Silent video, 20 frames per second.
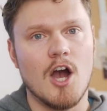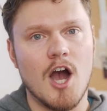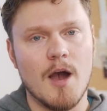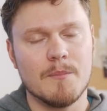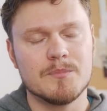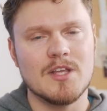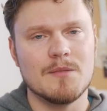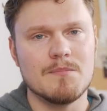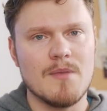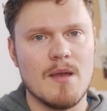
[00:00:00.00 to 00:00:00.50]

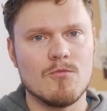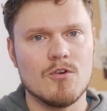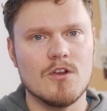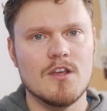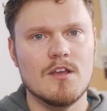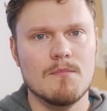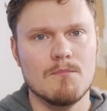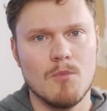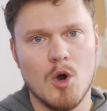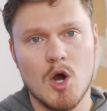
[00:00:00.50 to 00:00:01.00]
Optane
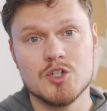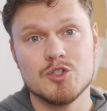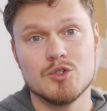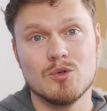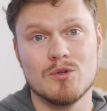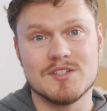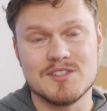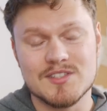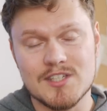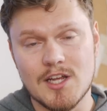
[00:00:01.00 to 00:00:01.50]
memory
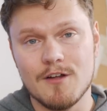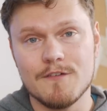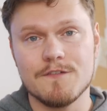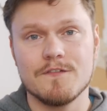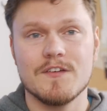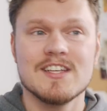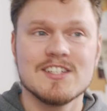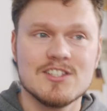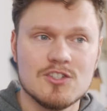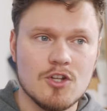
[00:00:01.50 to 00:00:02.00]
module
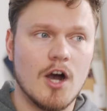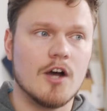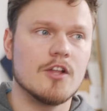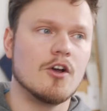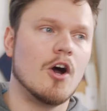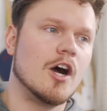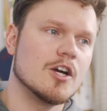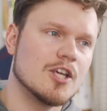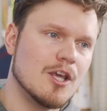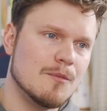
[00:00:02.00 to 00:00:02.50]
itself is not
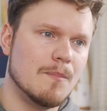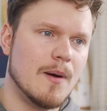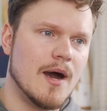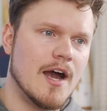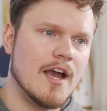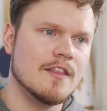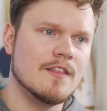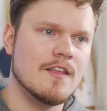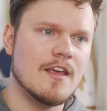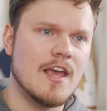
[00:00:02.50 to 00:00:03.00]

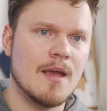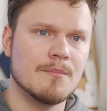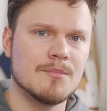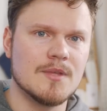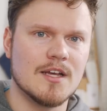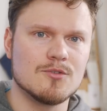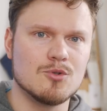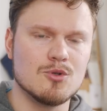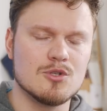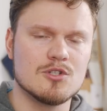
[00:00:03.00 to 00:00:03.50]
occupying the
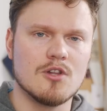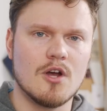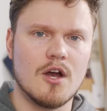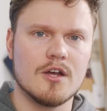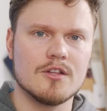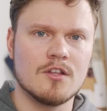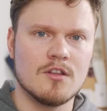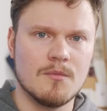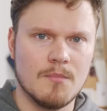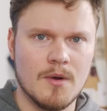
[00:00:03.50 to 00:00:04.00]
M.2
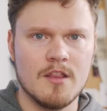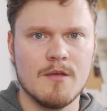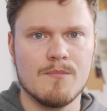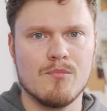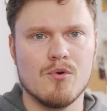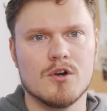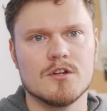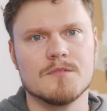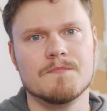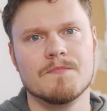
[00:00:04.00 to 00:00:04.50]
slot on the
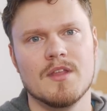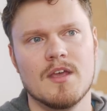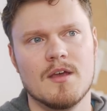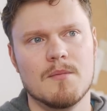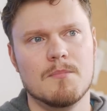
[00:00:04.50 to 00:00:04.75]
motherboard,